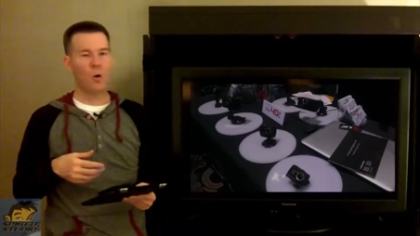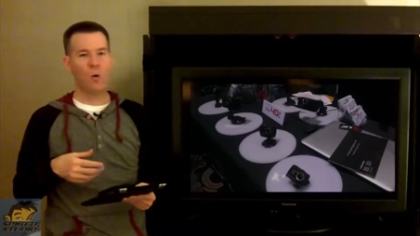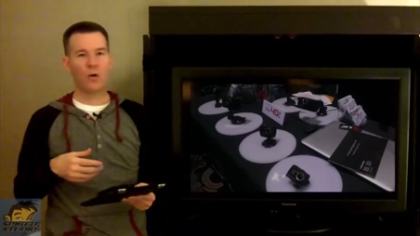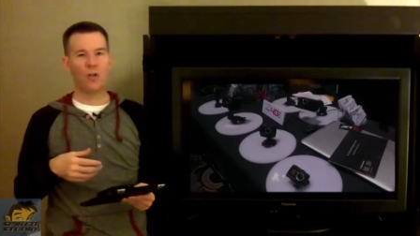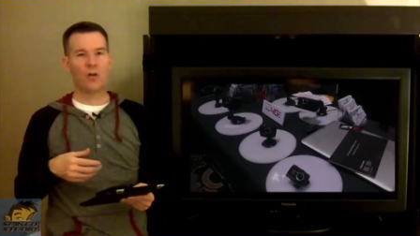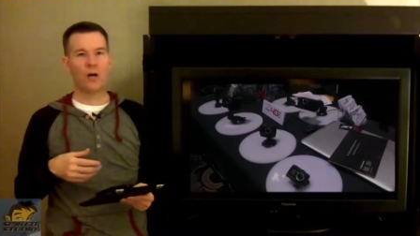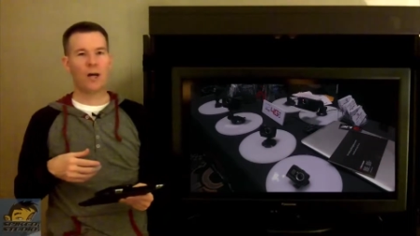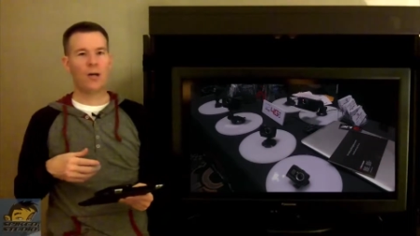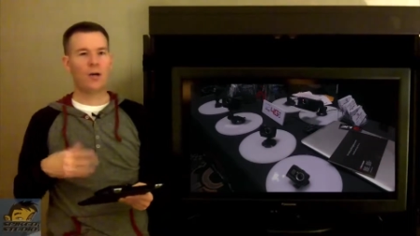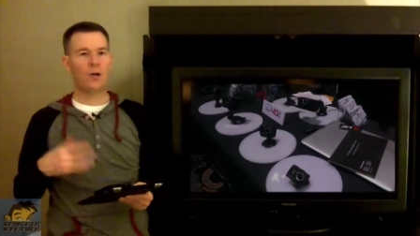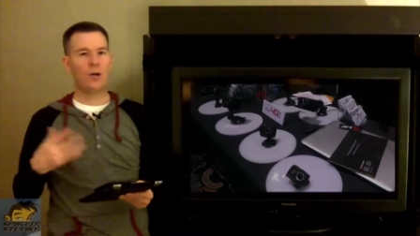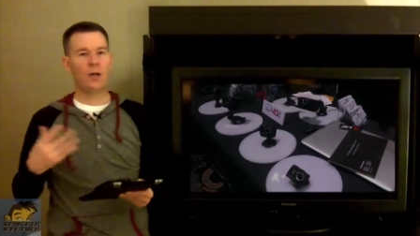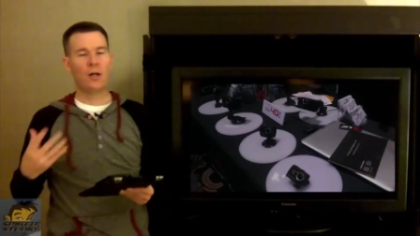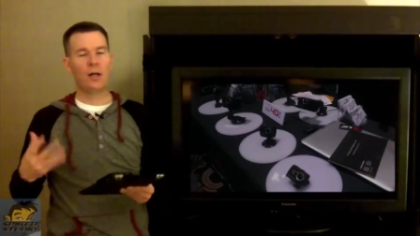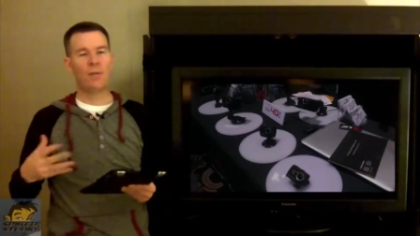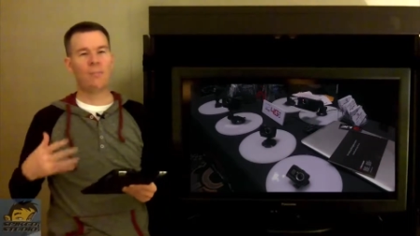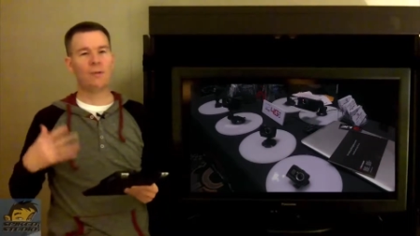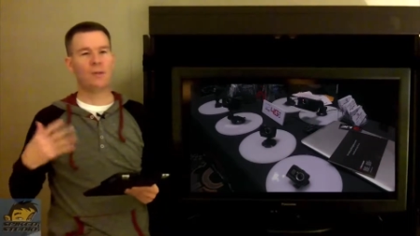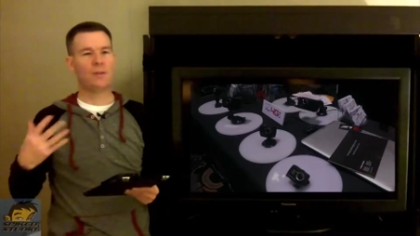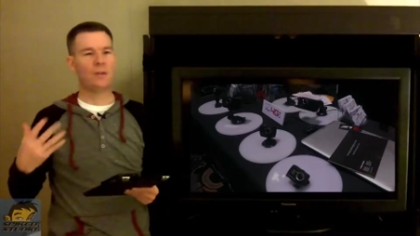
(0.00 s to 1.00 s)
or trying to hook
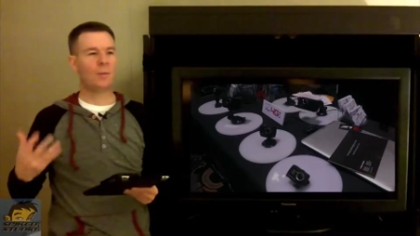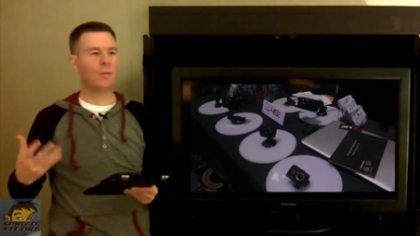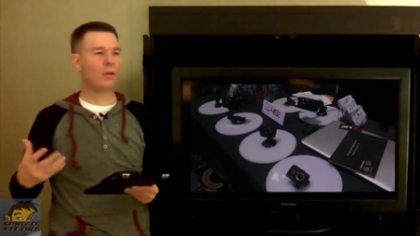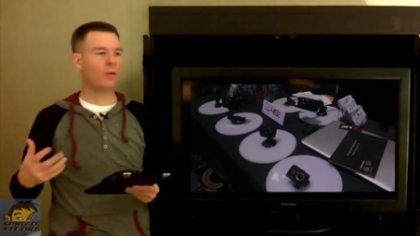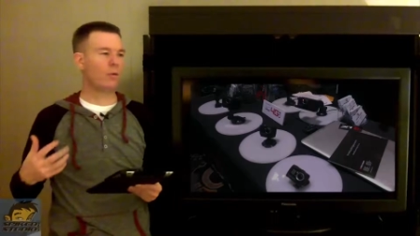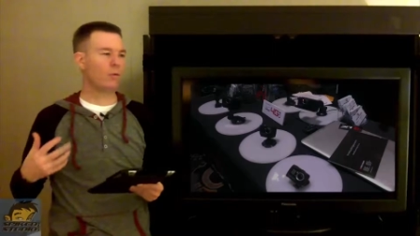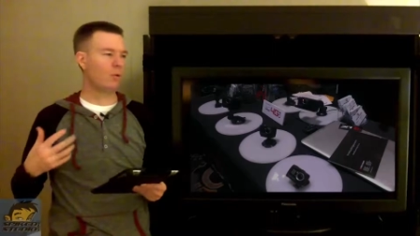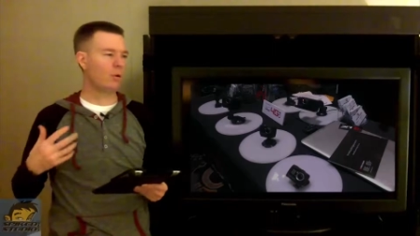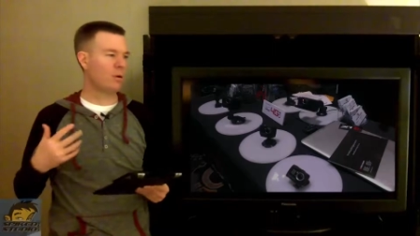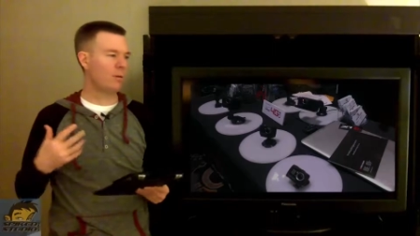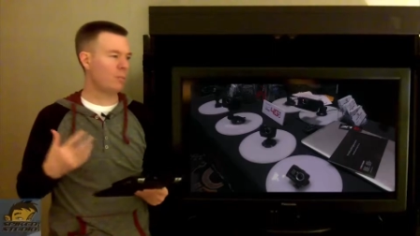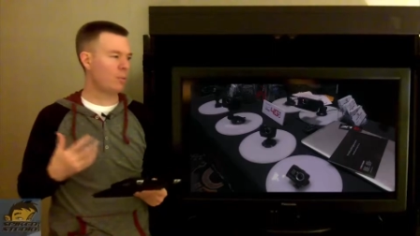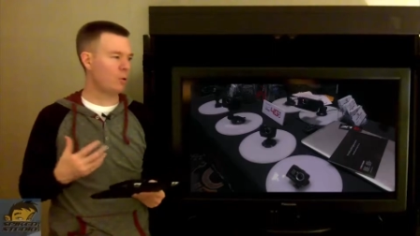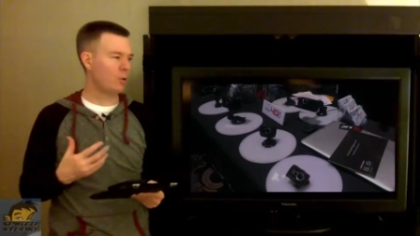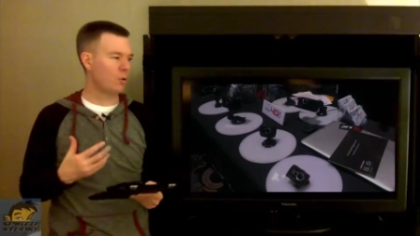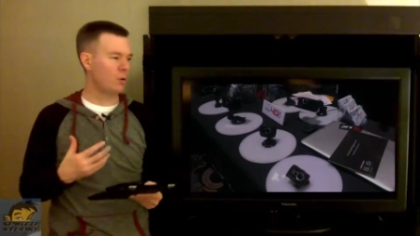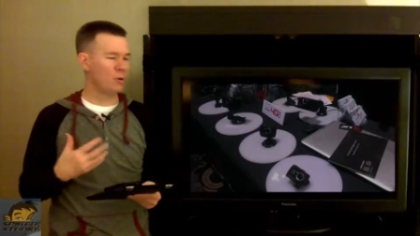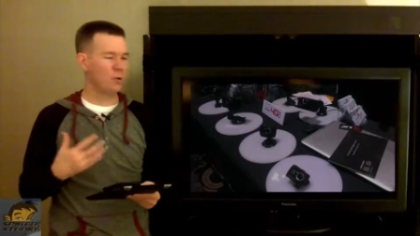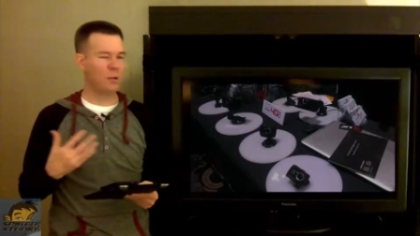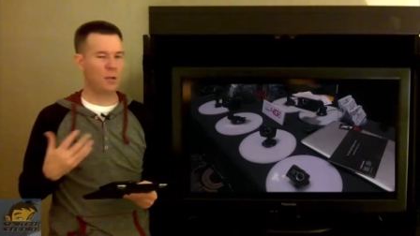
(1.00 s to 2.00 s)
it up to something through the
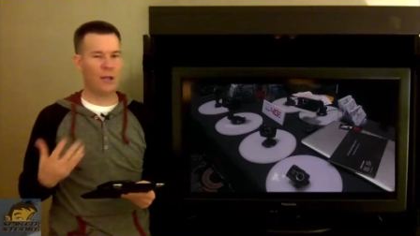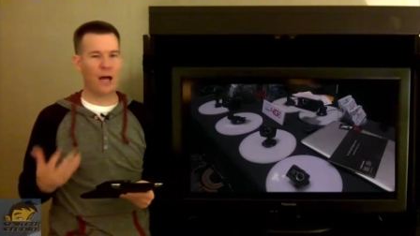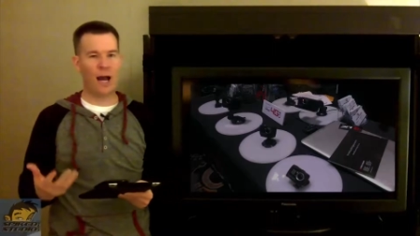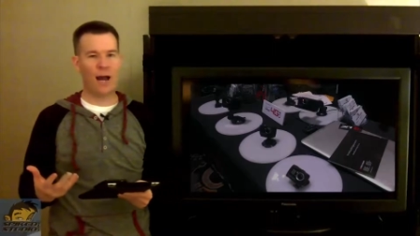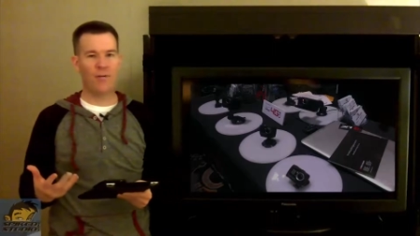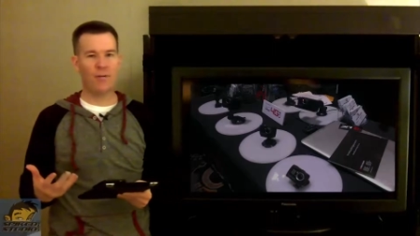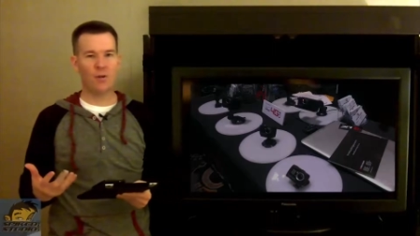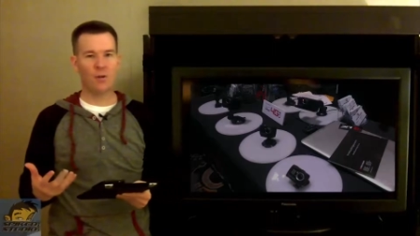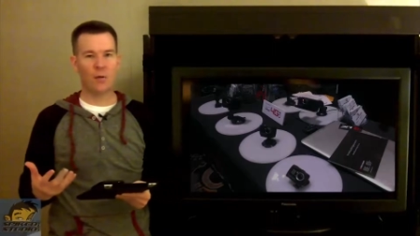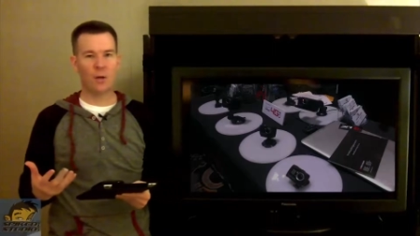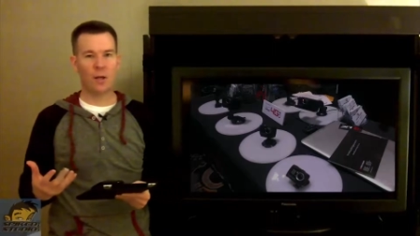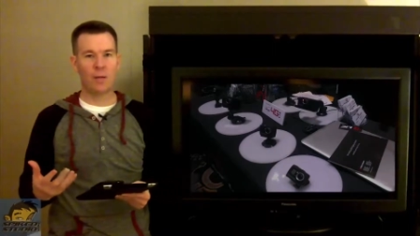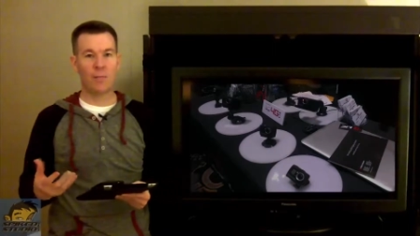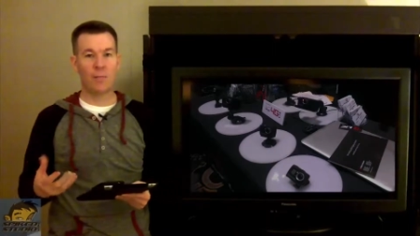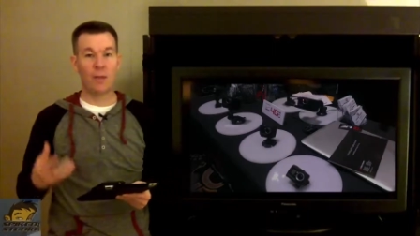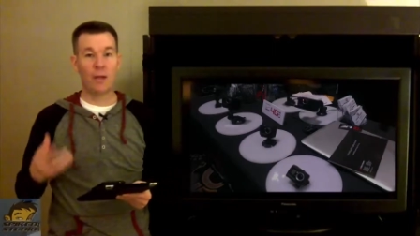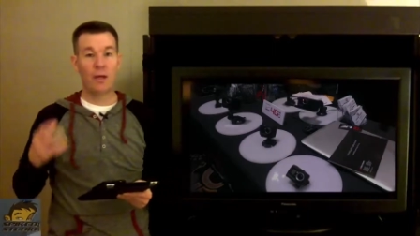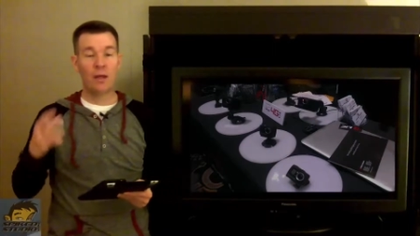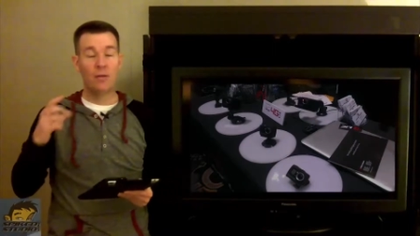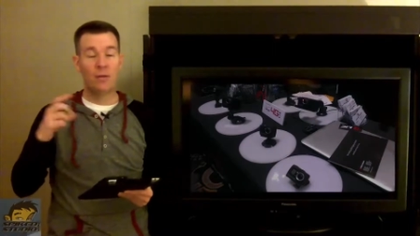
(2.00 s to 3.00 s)
computer to live
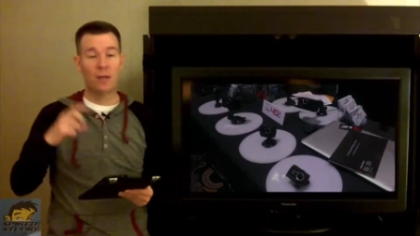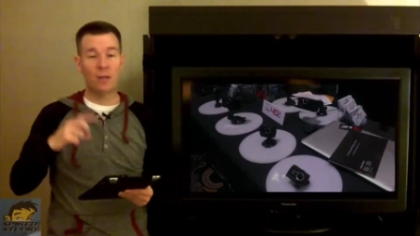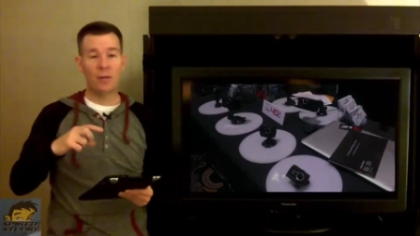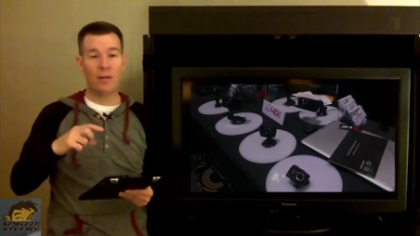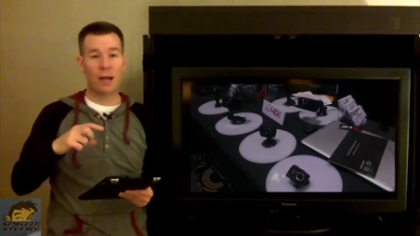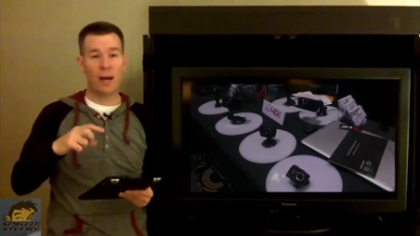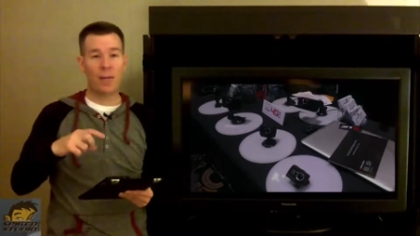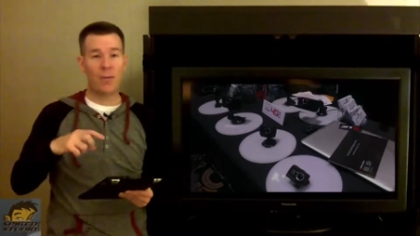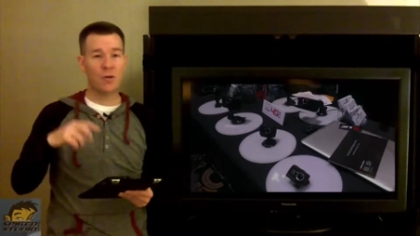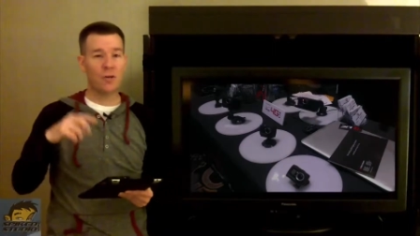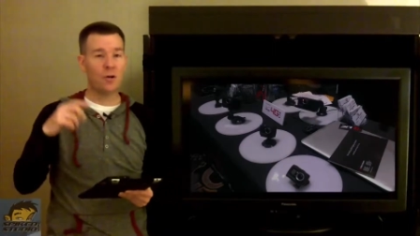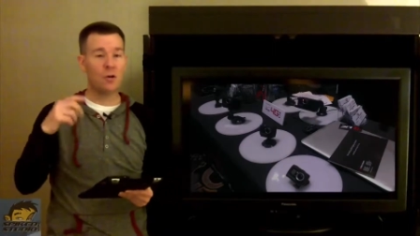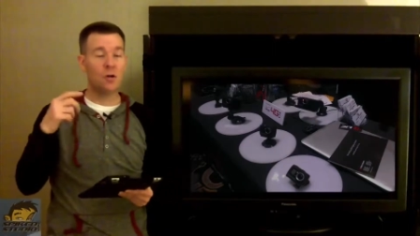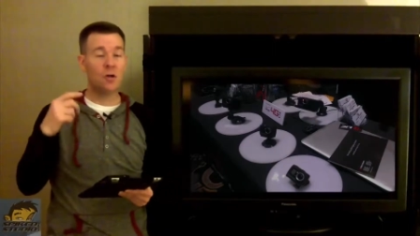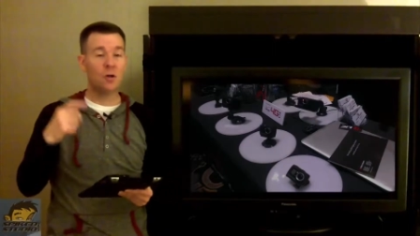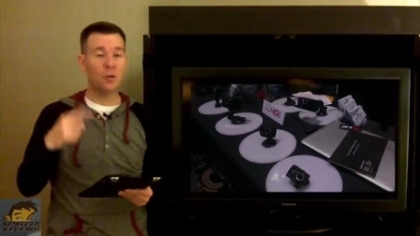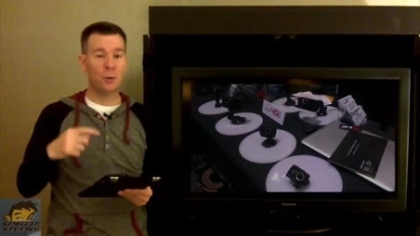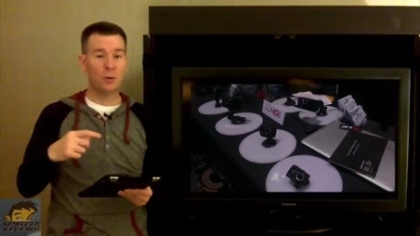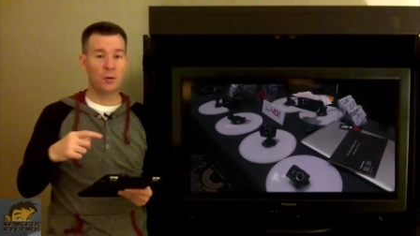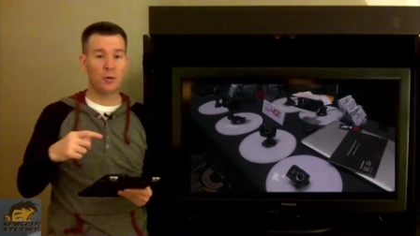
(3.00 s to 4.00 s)
stream, these cameras are
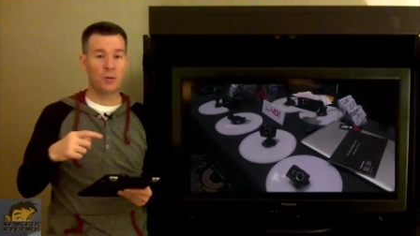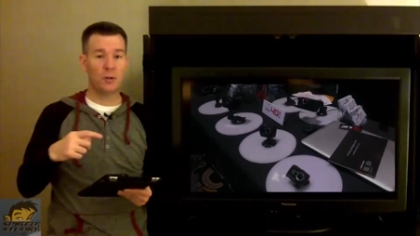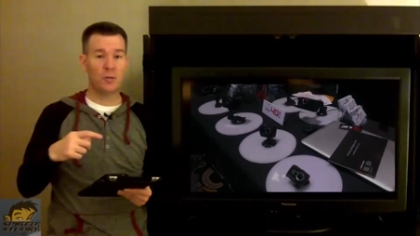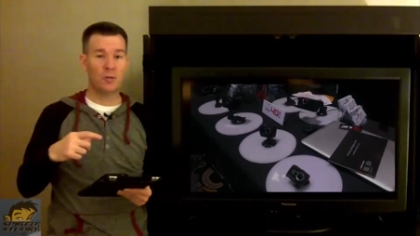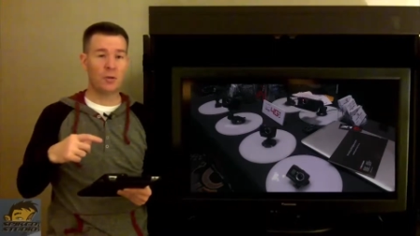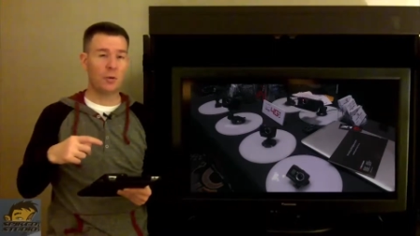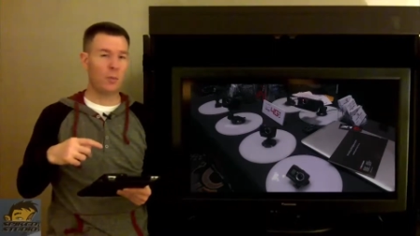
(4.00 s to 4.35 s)
inclusive.